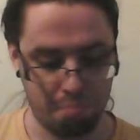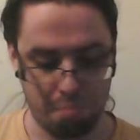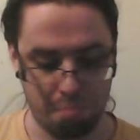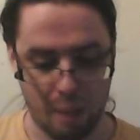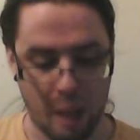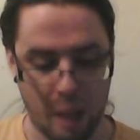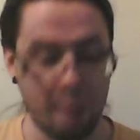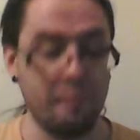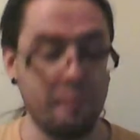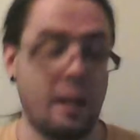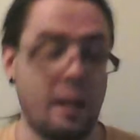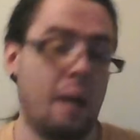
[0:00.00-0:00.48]

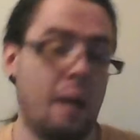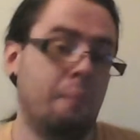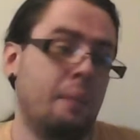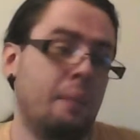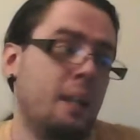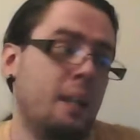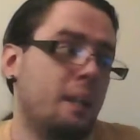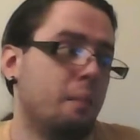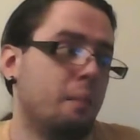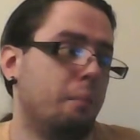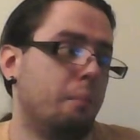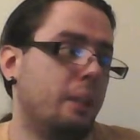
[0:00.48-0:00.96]
I'm
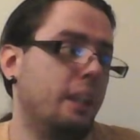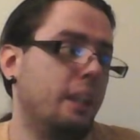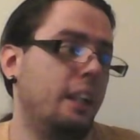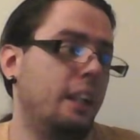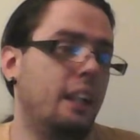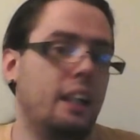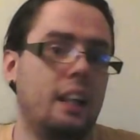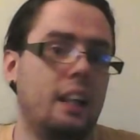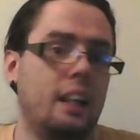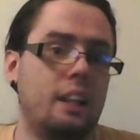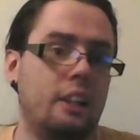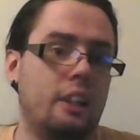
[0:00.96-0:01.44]
not
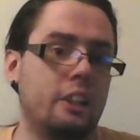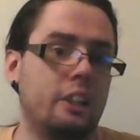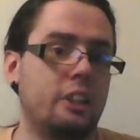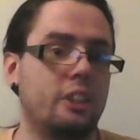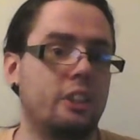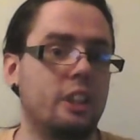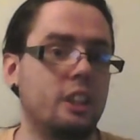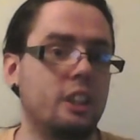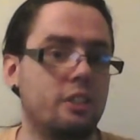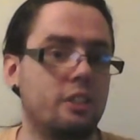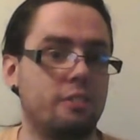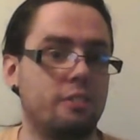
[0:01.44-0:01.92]
complaining. I got 100
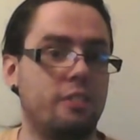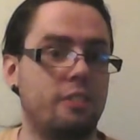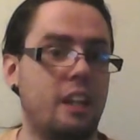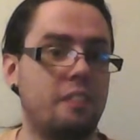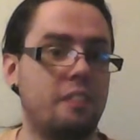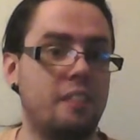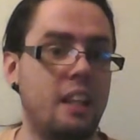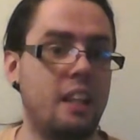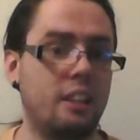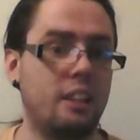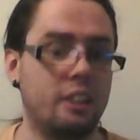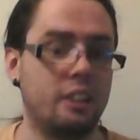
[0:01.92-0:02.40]
darts for
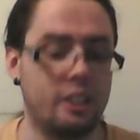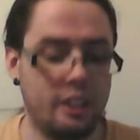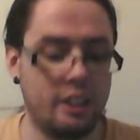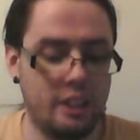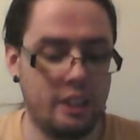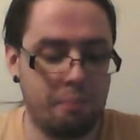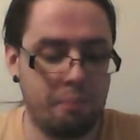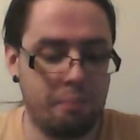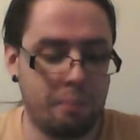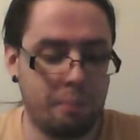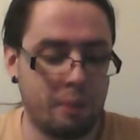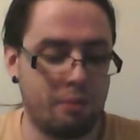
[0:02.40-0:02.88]
$5 and
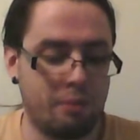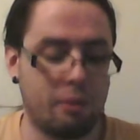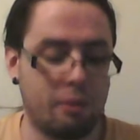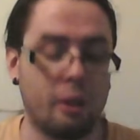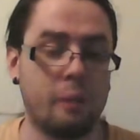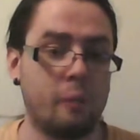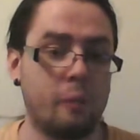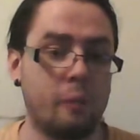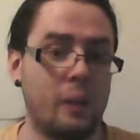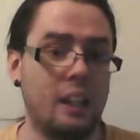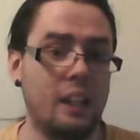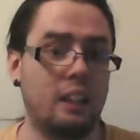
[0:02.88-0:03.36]
they
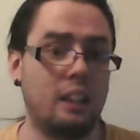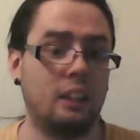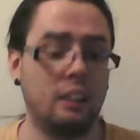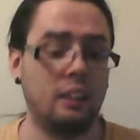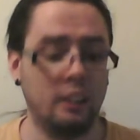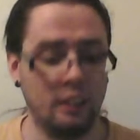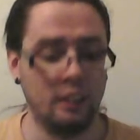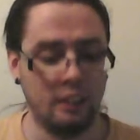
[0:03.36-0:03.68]
perform well.